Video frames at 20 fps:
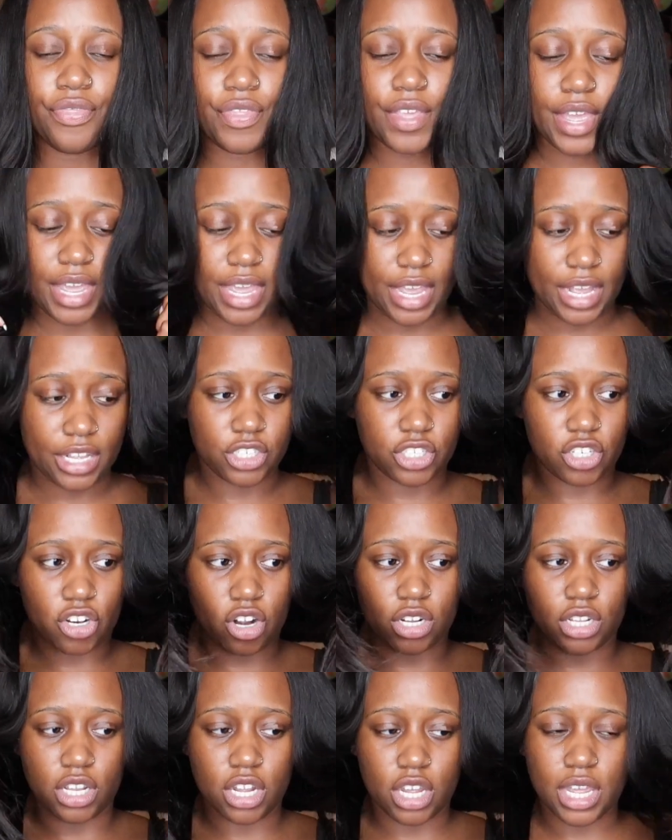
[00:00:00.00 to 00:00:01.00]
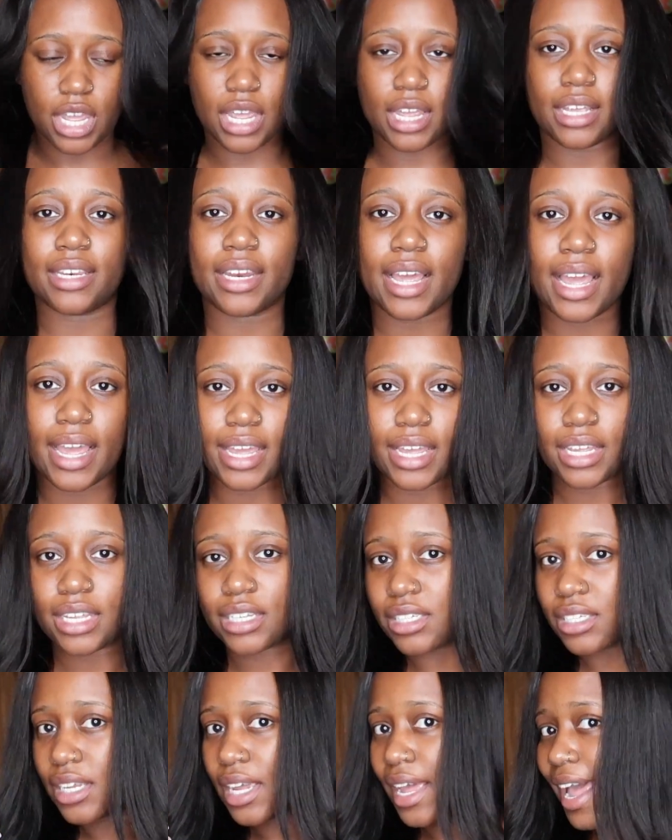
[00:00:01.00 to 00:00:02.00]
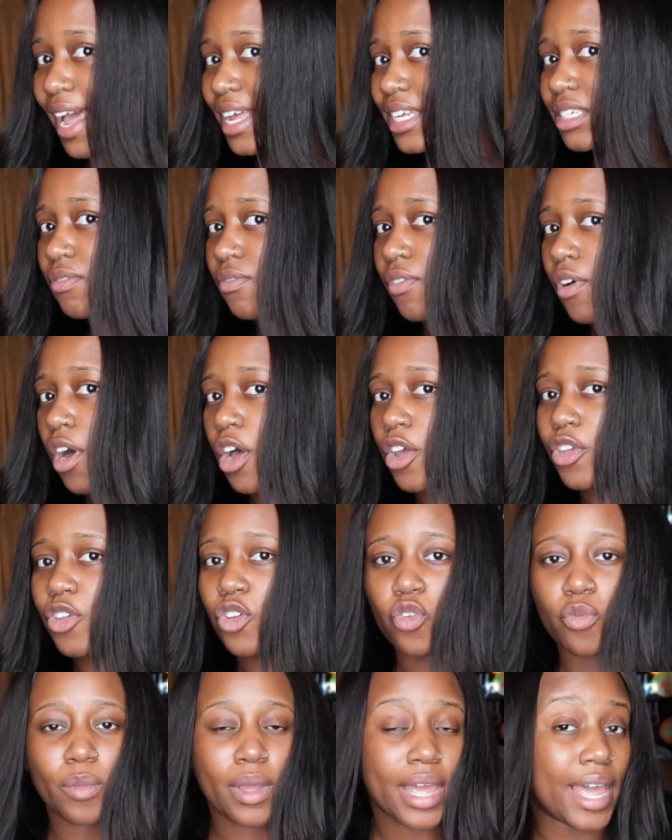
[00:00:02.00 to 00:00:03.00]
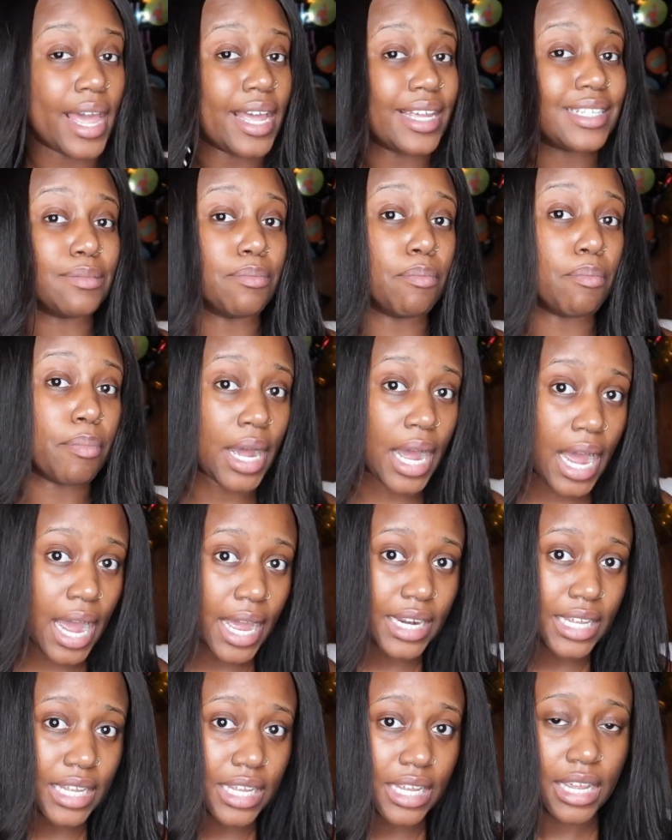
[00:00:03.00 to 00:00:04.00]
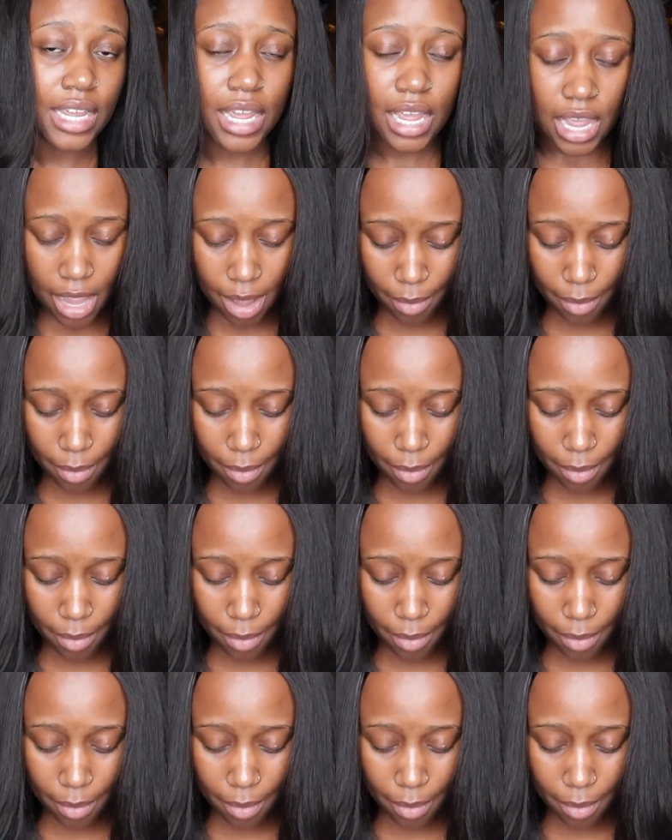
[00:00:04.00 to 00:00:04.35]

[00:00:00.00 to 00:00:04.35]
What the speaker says: The ends are looking nice. It has volume, it has body.